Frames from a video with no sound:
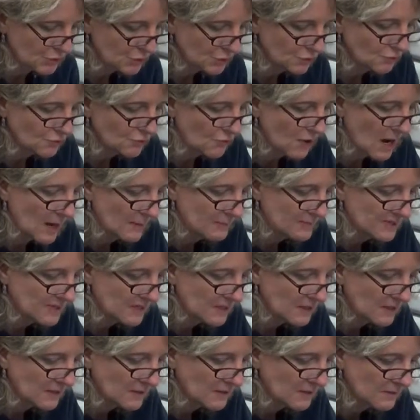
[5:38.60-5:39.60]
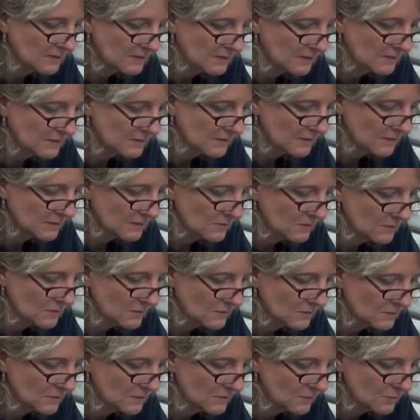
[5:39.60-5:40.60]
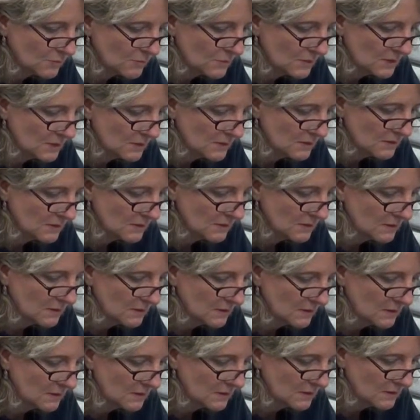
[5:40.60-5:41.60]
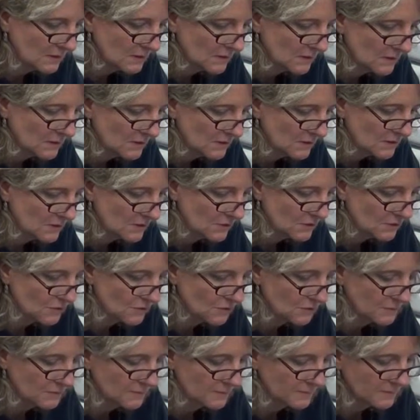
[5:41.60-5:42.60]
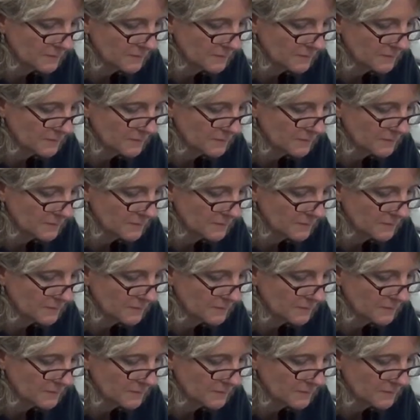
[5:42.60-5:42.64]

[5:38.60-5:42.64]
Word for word: two drops here. One, two.